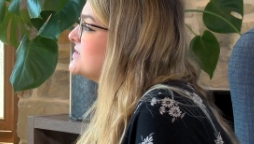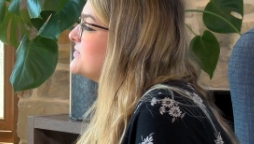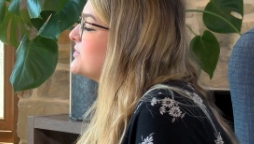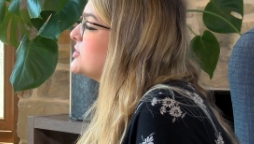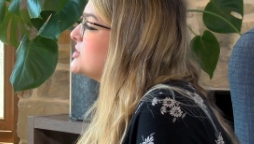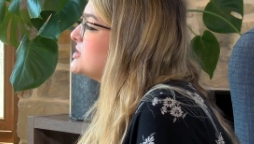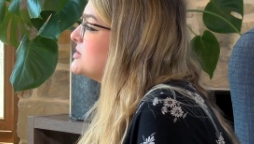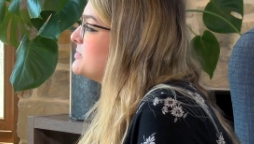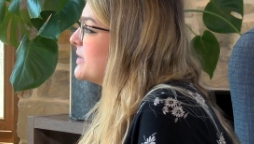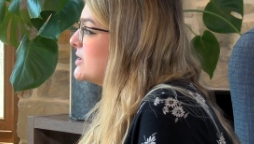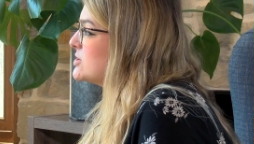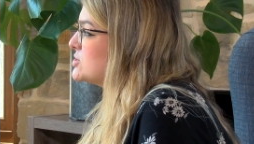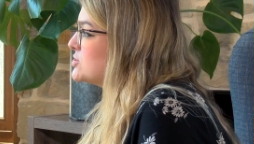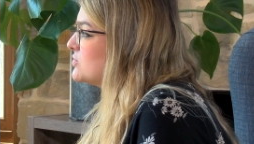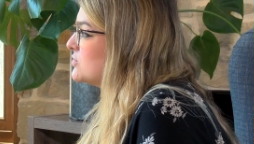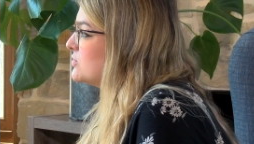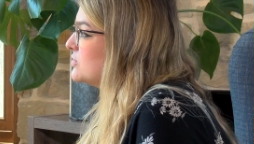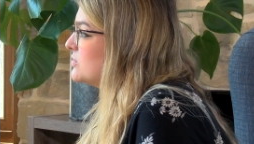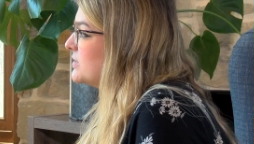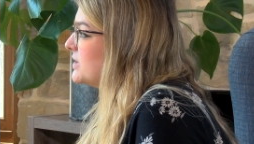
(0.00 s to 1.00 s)
It's very
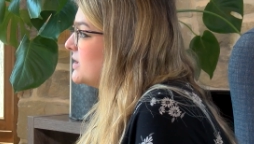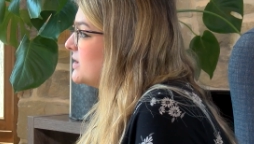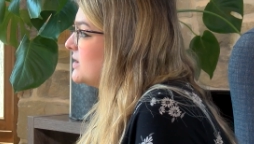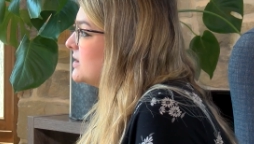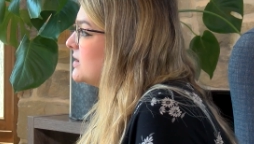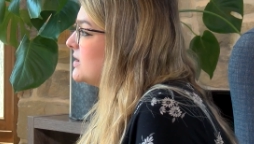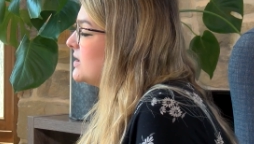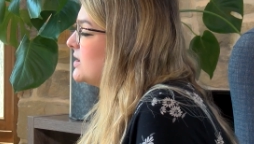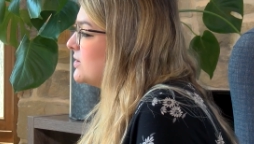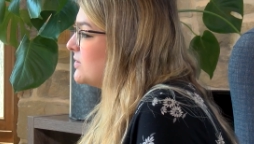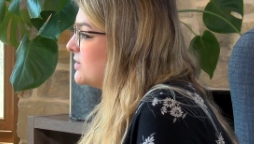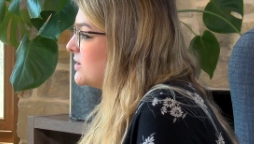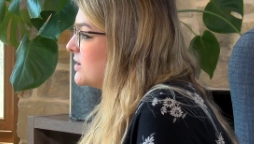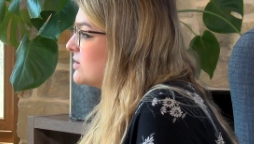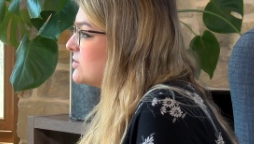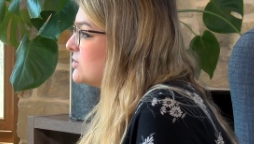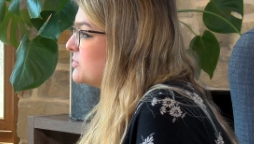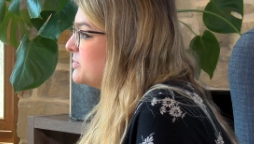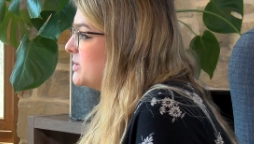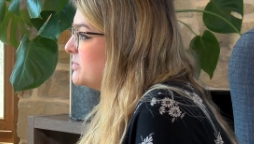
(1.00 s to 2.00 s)
special
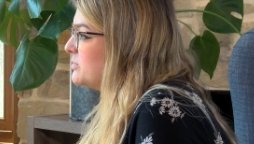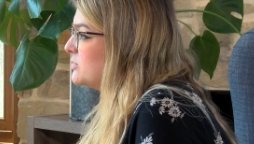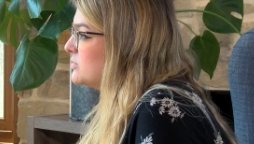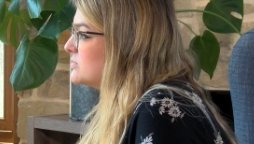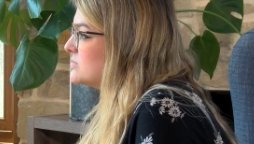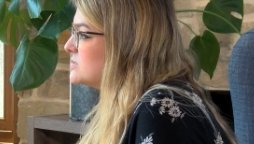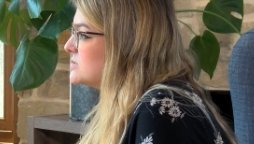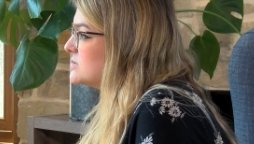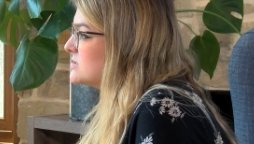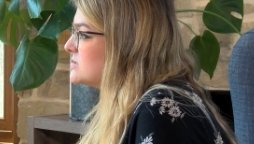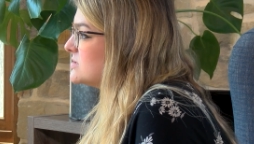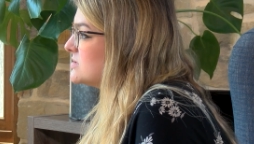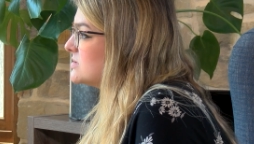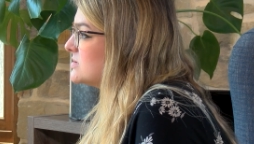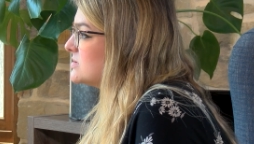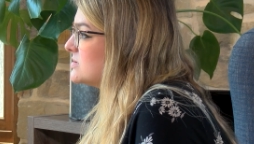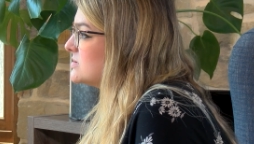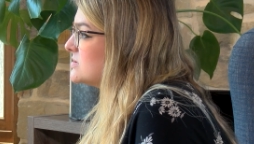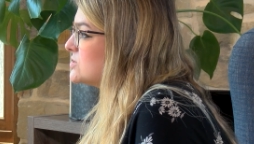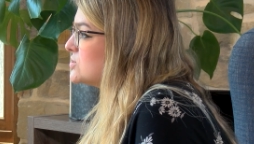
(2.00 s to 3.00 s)
hearing other people's
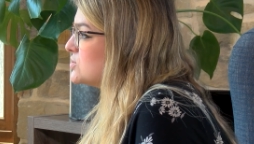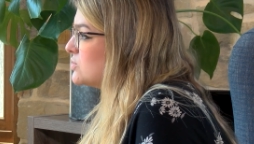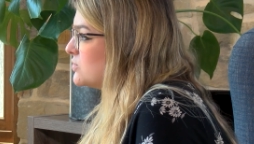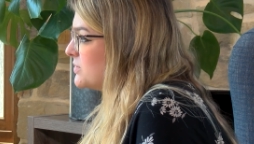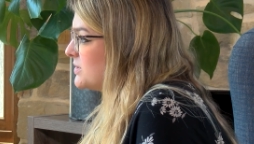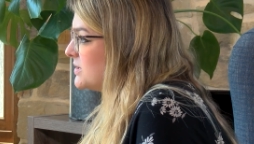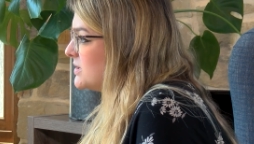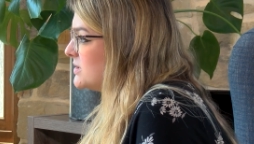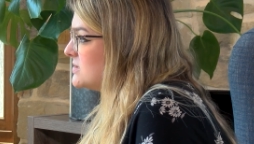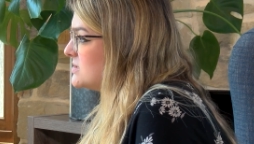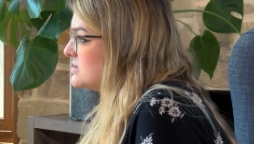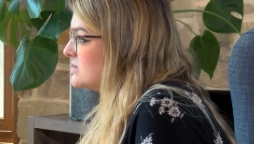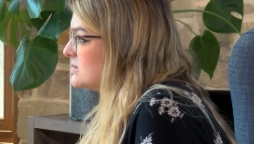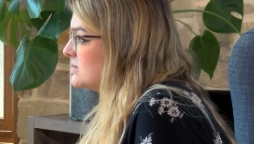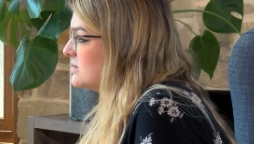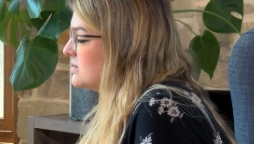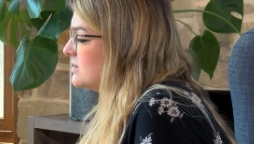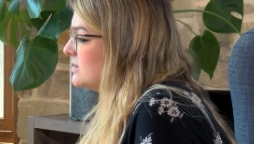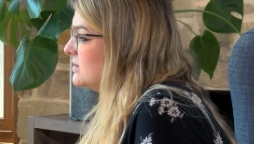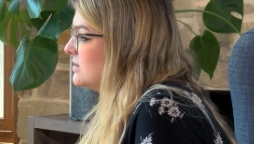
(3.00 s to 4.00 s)
stories.
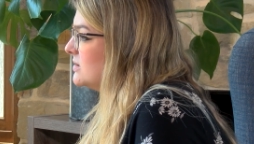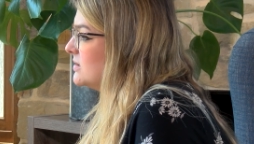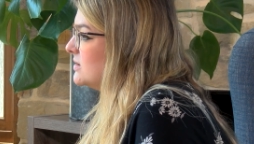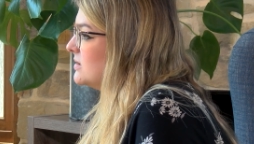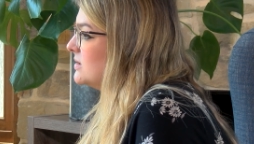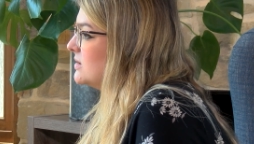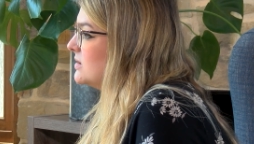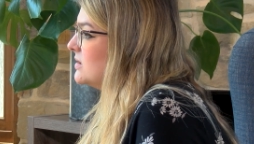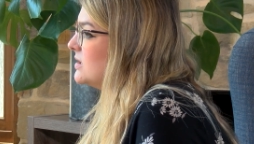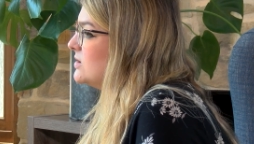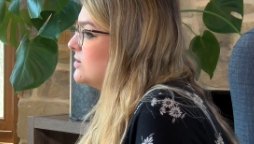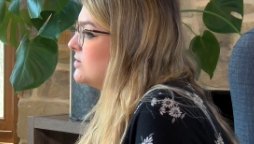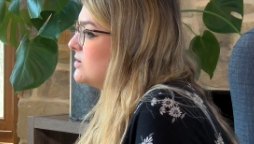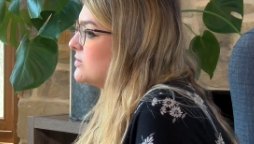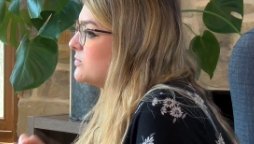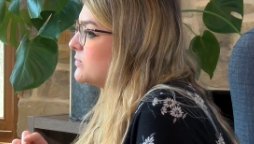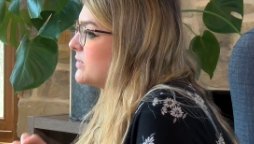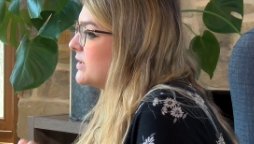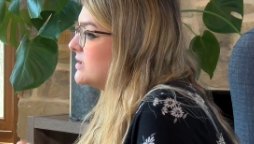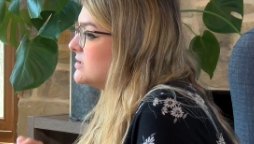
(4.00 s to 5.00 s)
And you
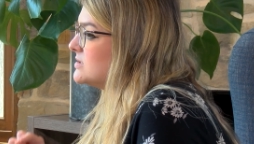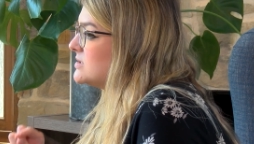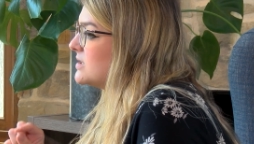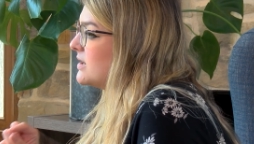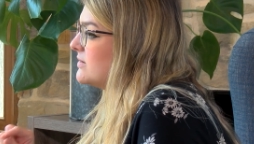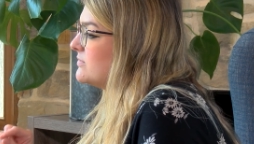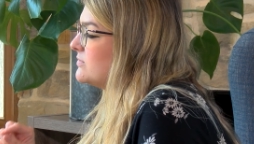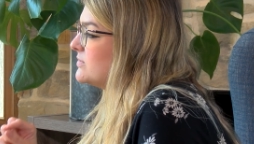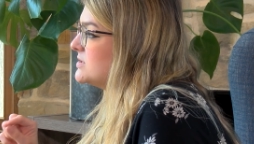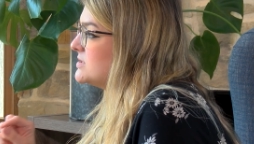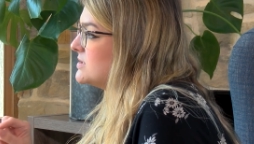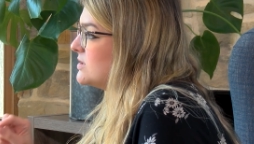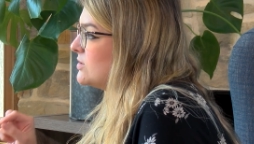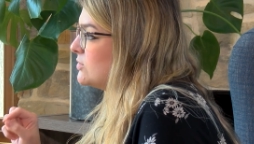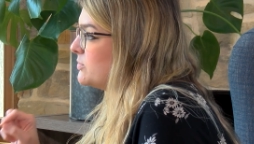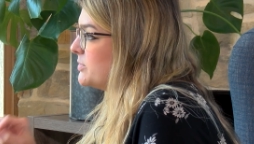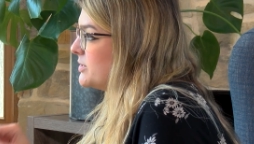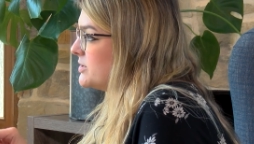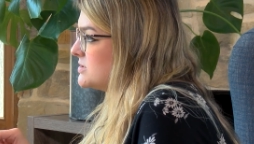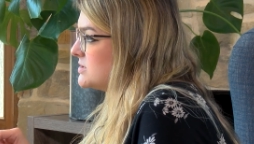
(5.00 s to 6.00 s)
can relate to every
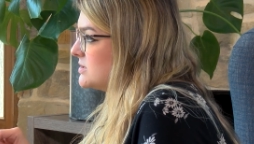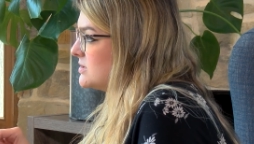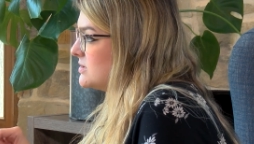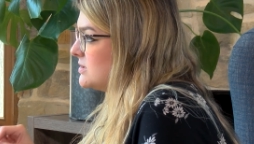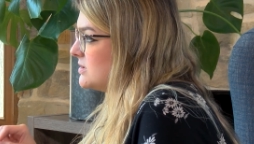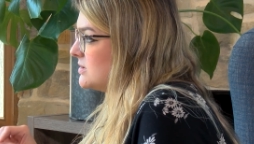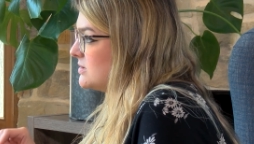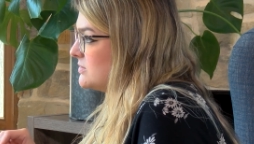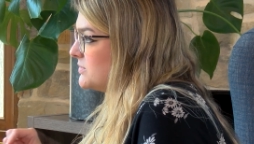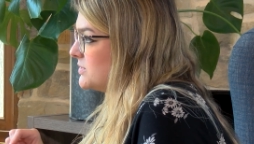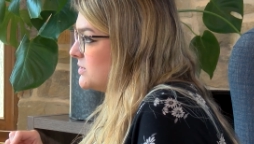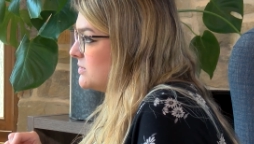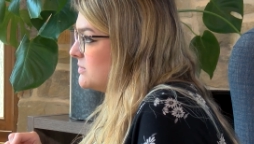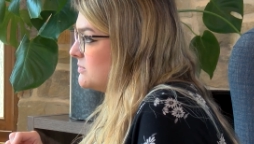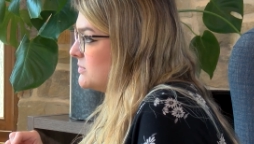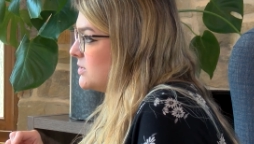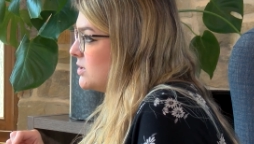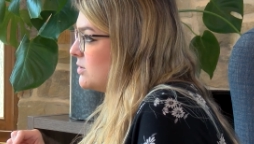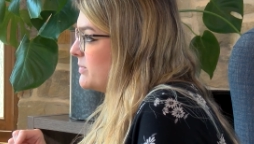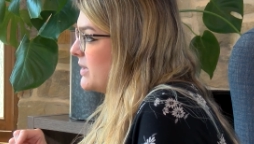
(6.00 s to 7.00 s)
single person in the
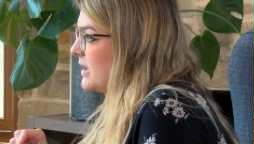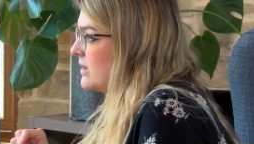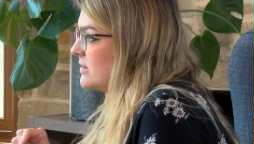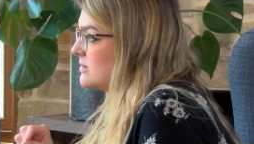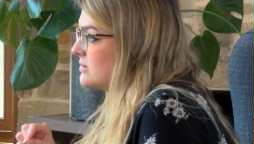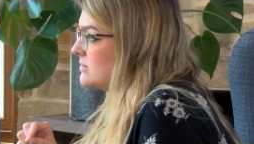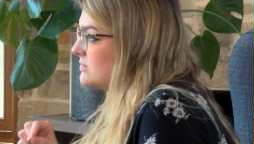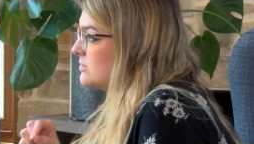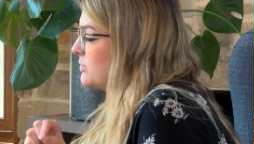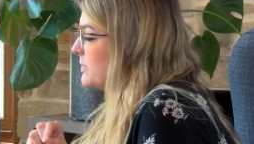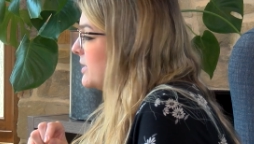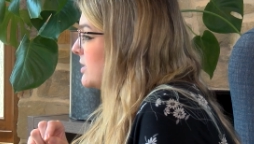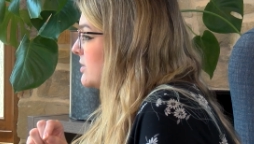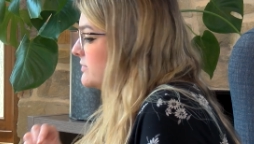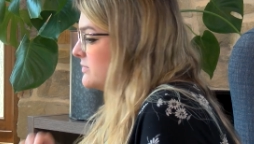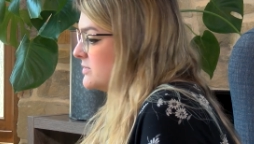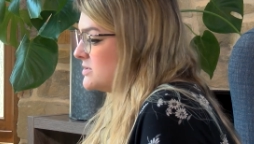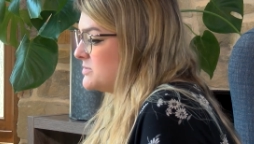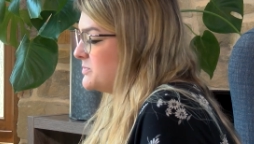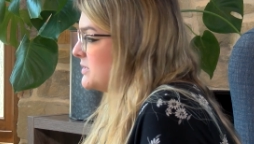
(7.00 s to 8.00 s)
room, no matter, no
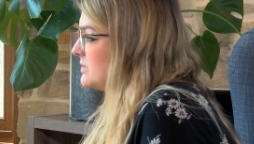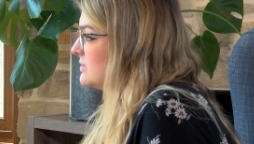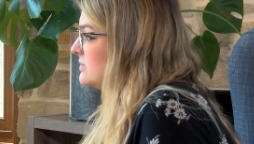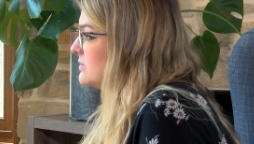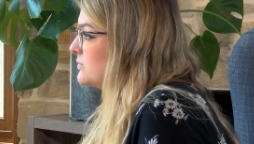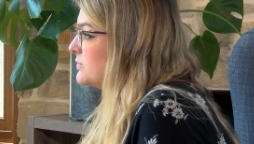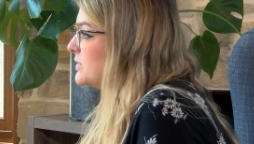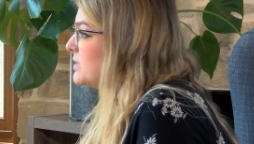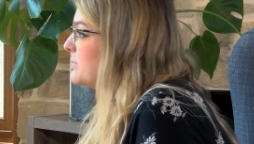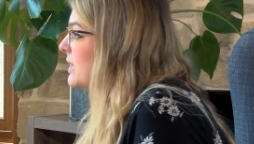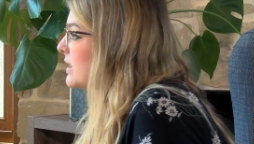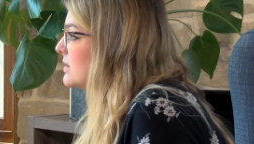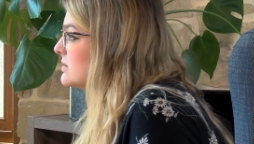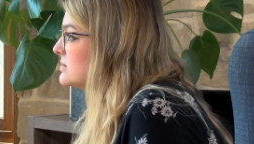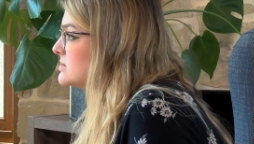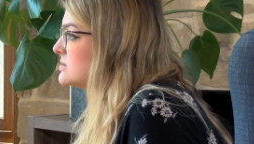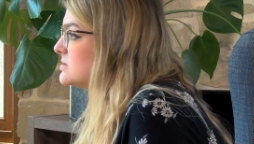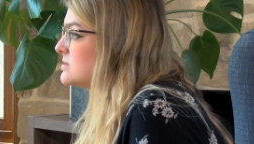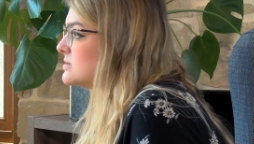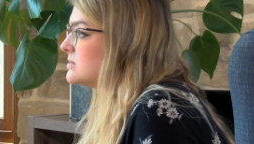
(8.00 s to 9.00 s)
matter if it's been three
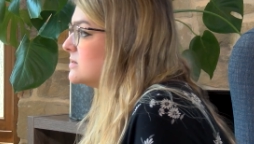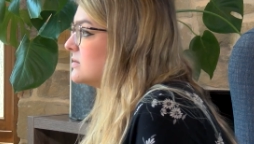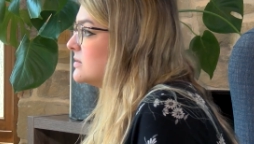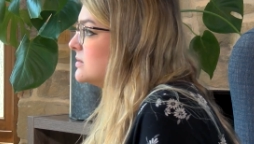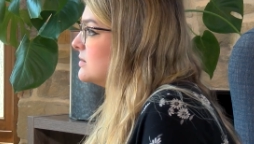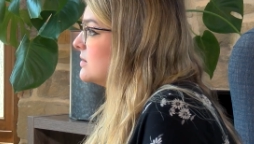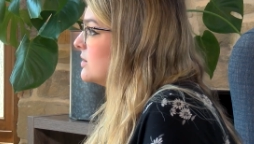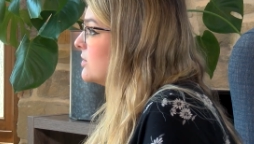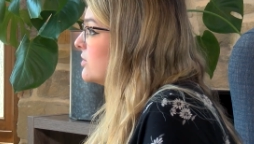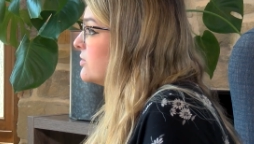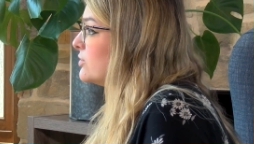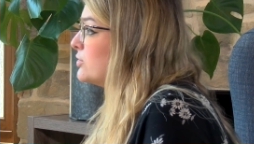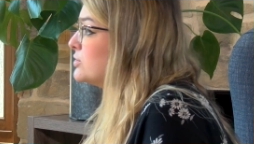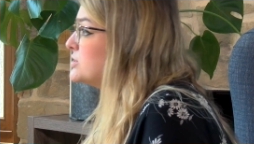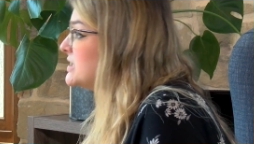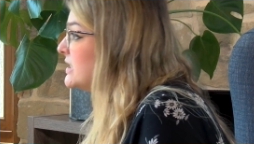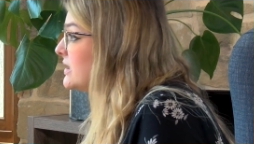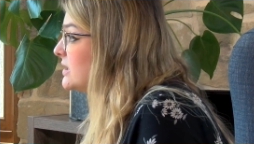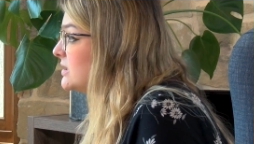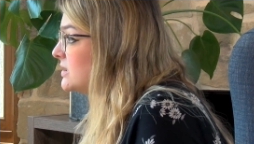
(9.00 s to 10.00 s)
months or
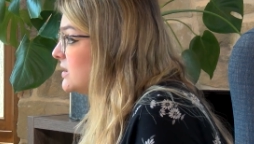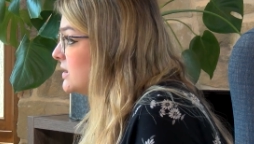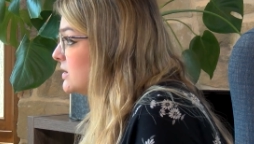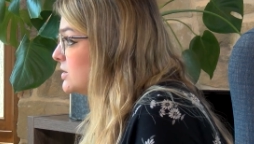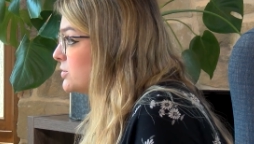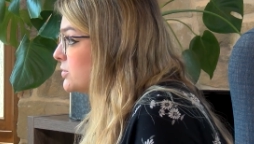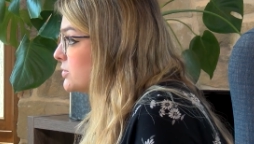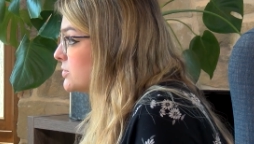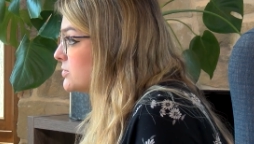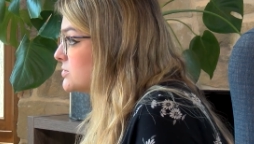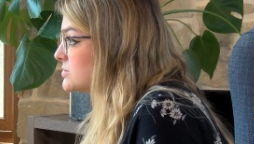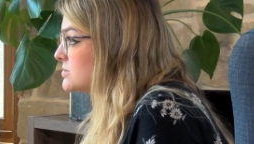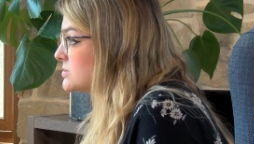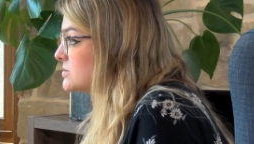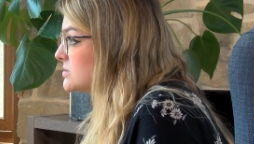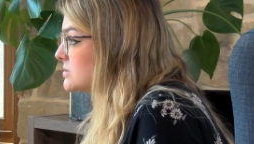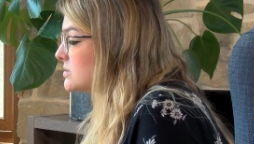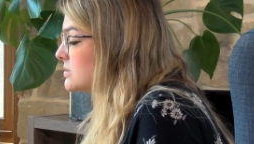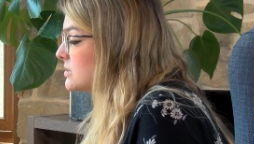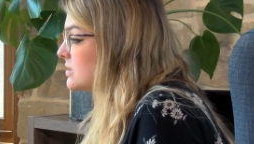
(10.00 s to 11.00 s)
thirteen
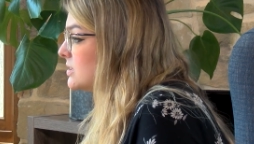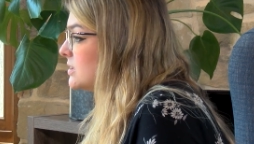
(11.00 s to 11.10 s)
years.